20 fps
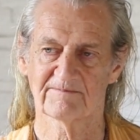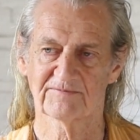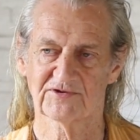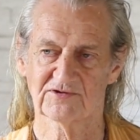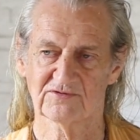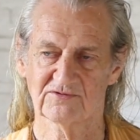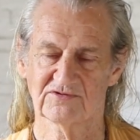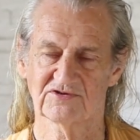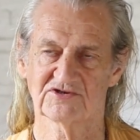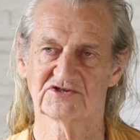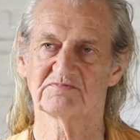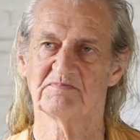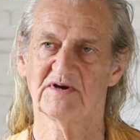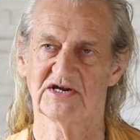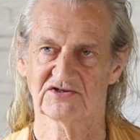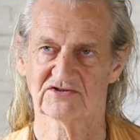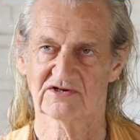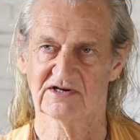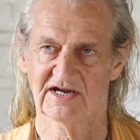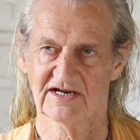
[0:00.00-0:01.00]
through the
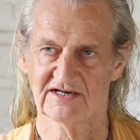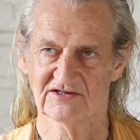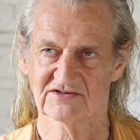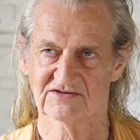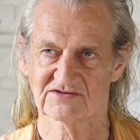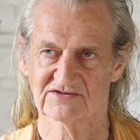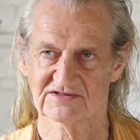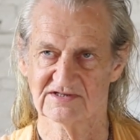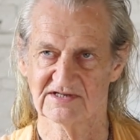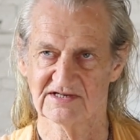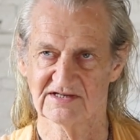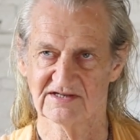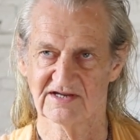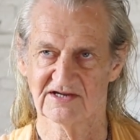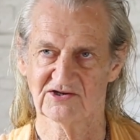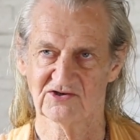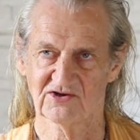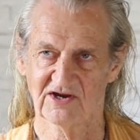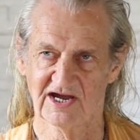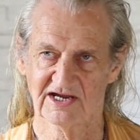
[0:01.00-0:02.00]
special agency
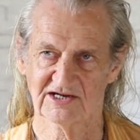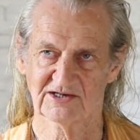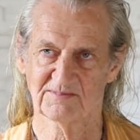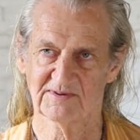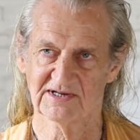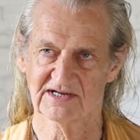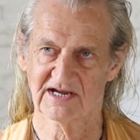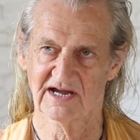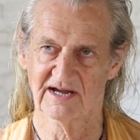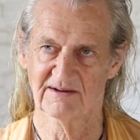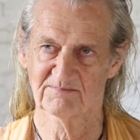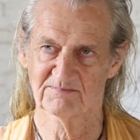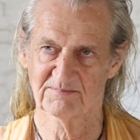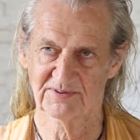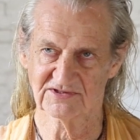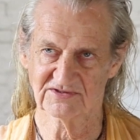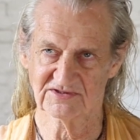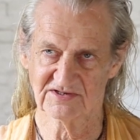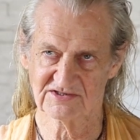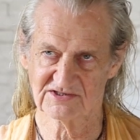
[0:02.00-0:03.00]
that you had to become
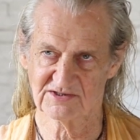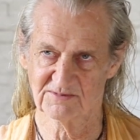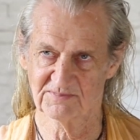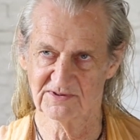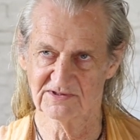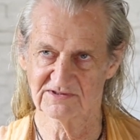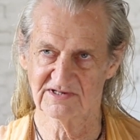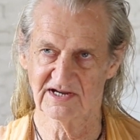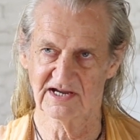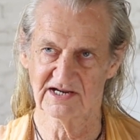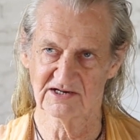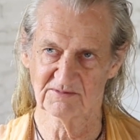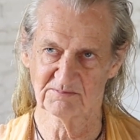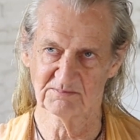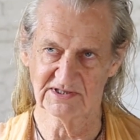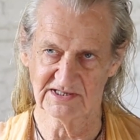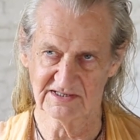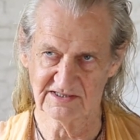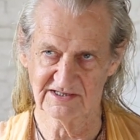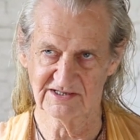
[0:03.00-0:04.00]
participant and
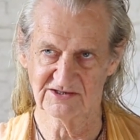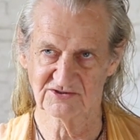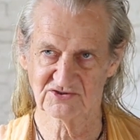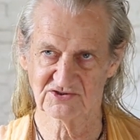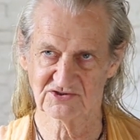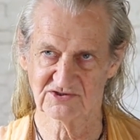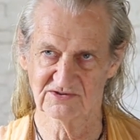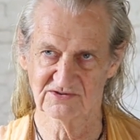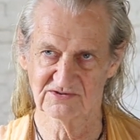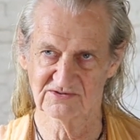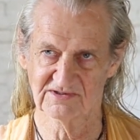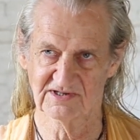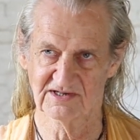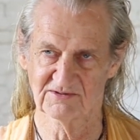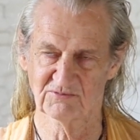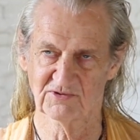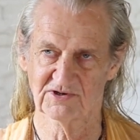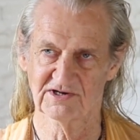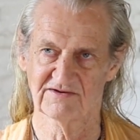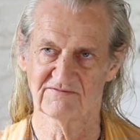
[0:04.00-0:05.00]
obedient to
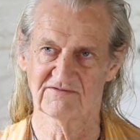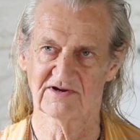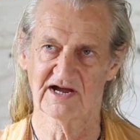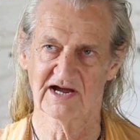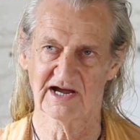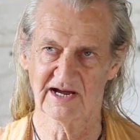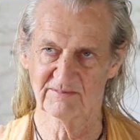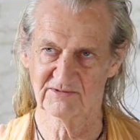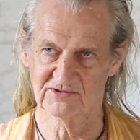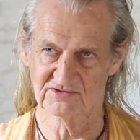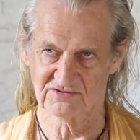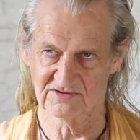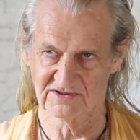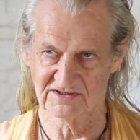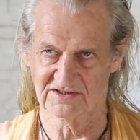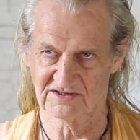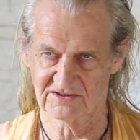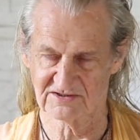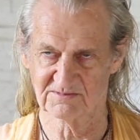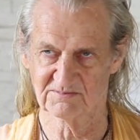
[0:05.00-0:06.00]
in whatever arbitrary
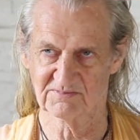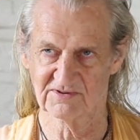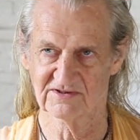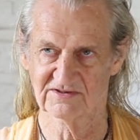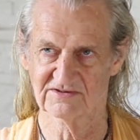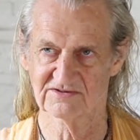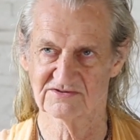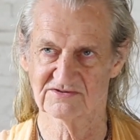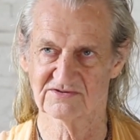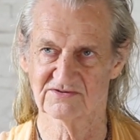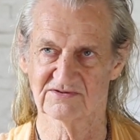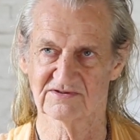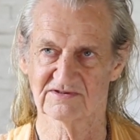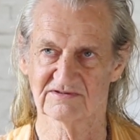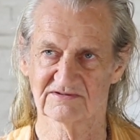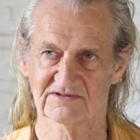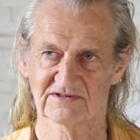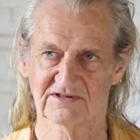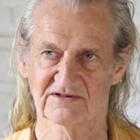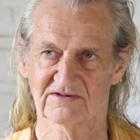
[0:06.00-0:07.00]
disciplines
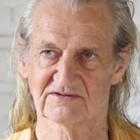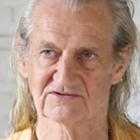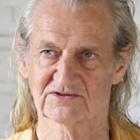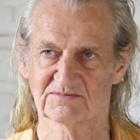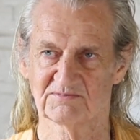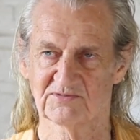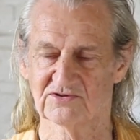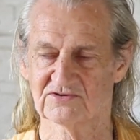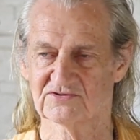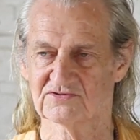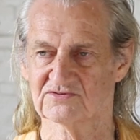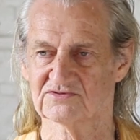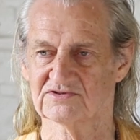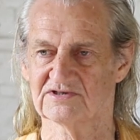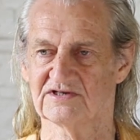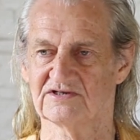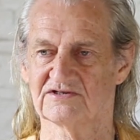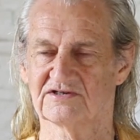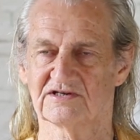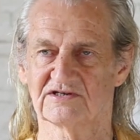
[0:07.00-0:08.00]
or spiritual
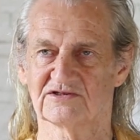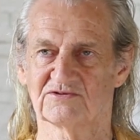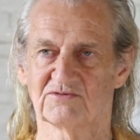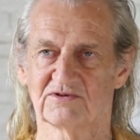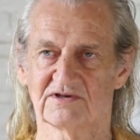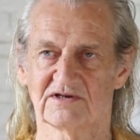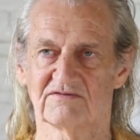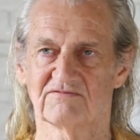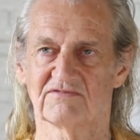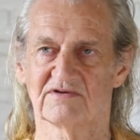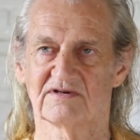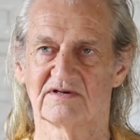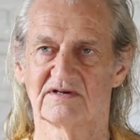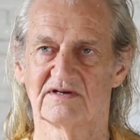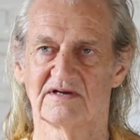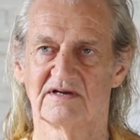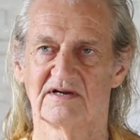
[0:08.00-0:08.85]
teachings were given.